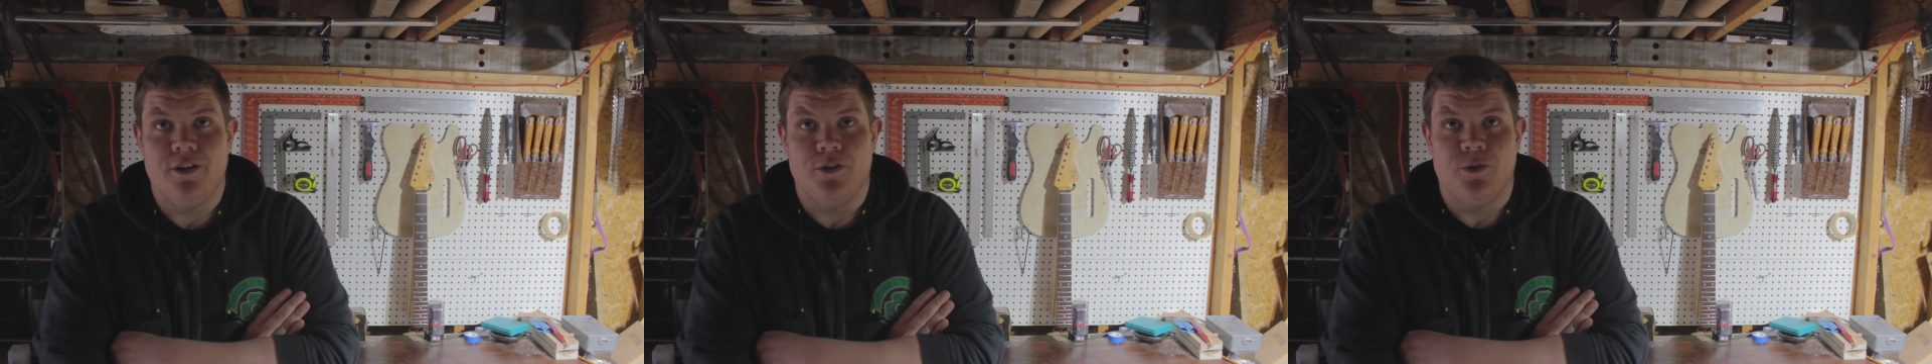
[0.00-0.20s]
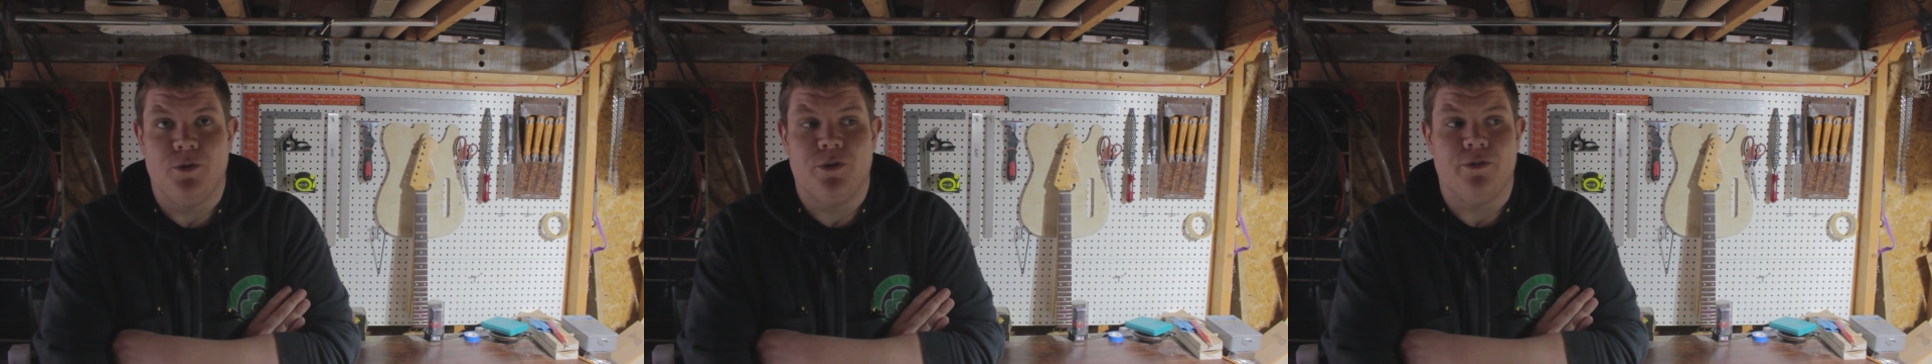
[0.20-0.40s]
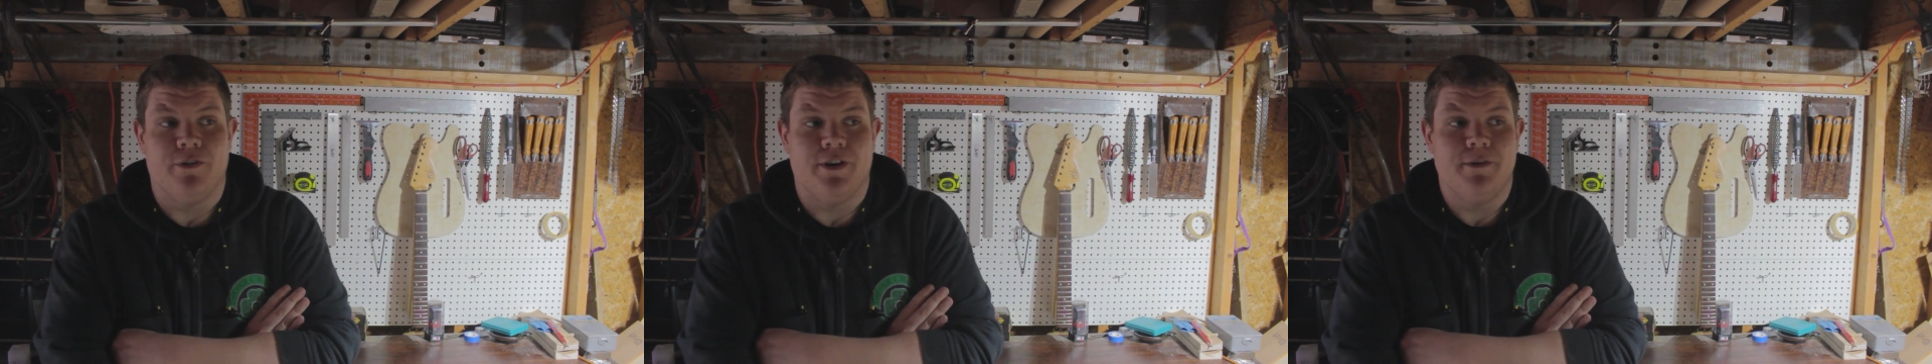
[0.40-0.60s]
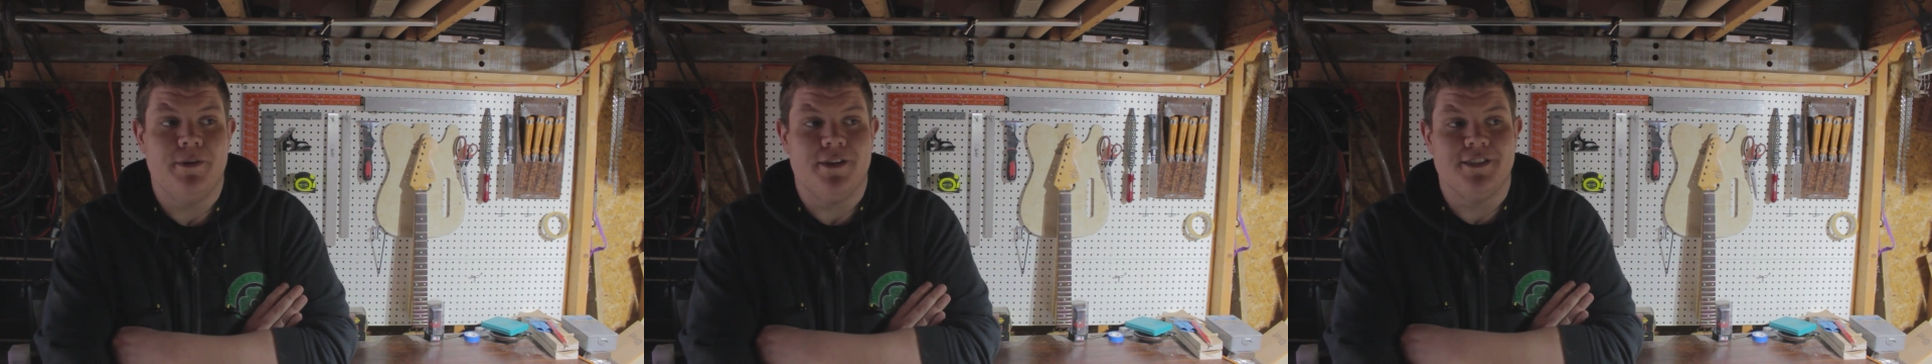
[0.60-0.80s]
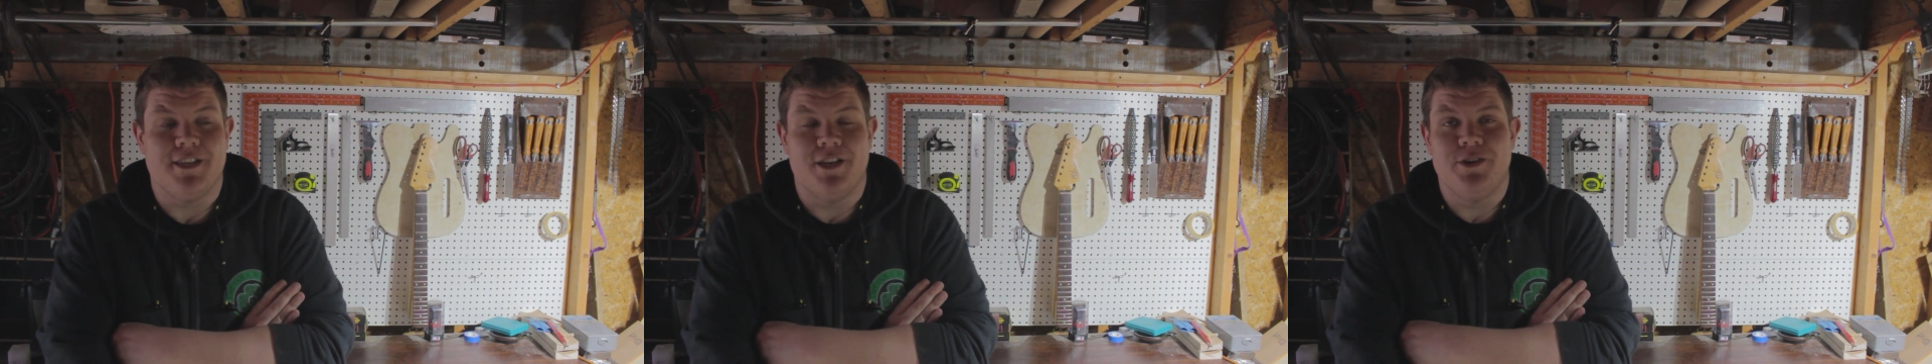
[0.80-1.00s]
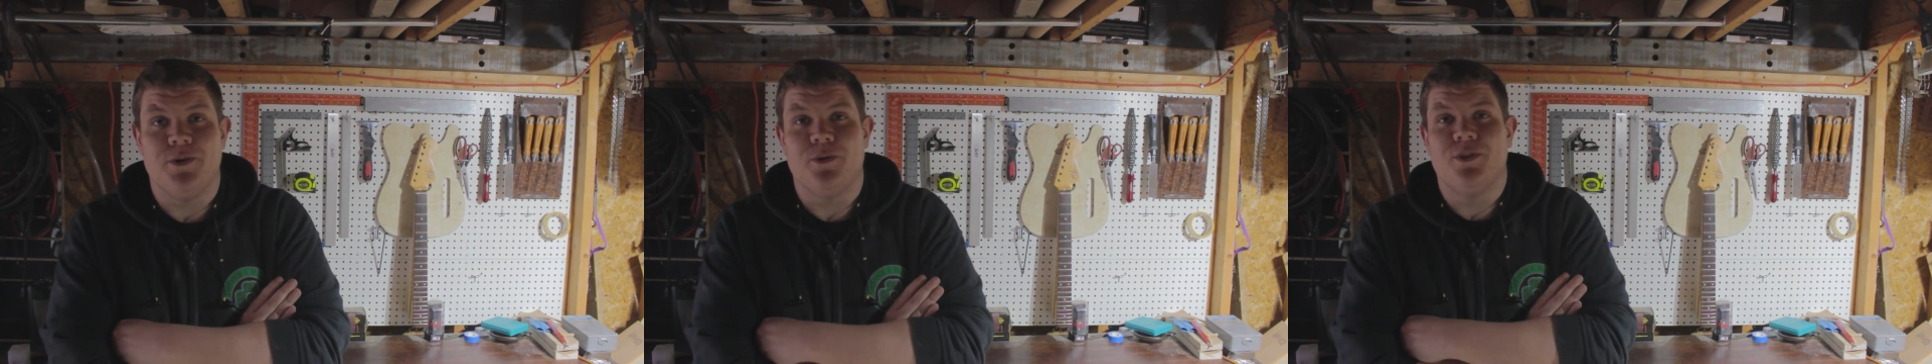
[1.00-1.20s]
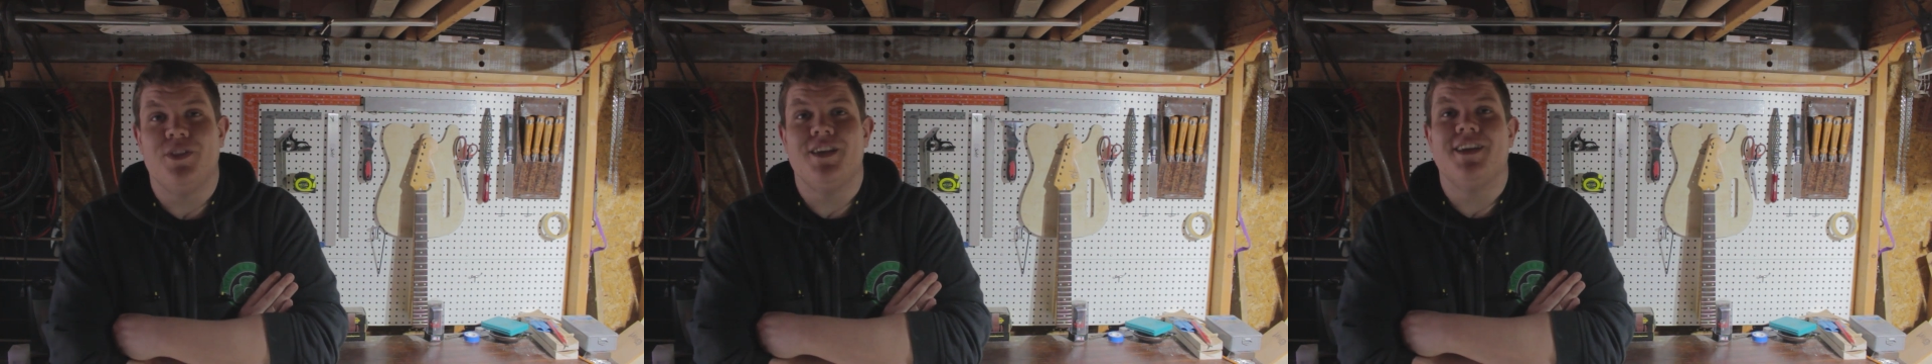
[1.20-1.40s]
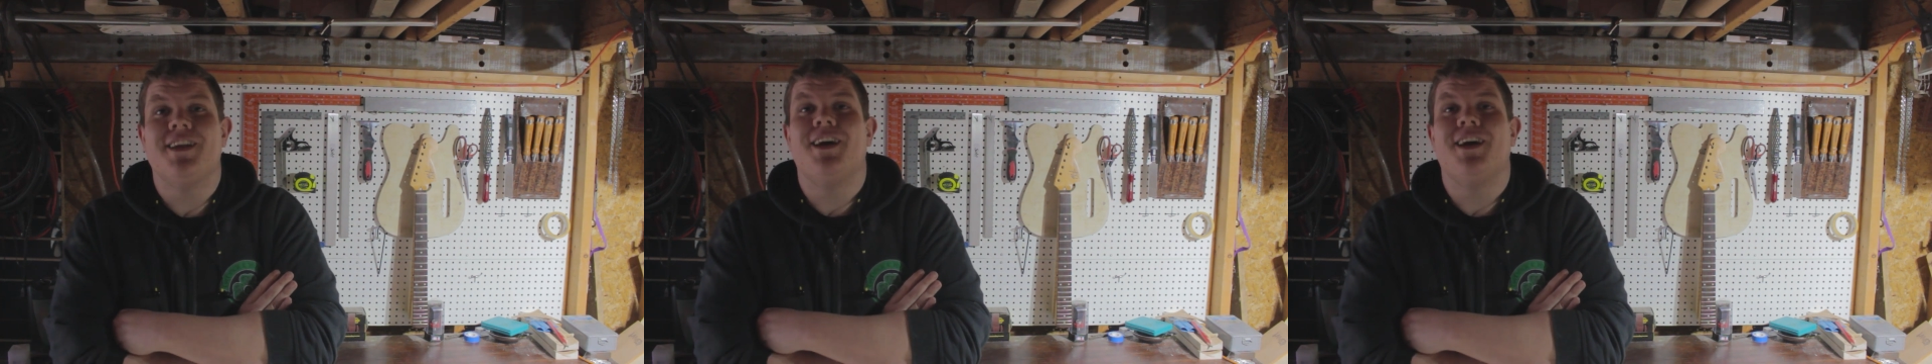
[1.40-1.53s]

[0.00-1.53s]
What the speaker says: it lutherie because I don't think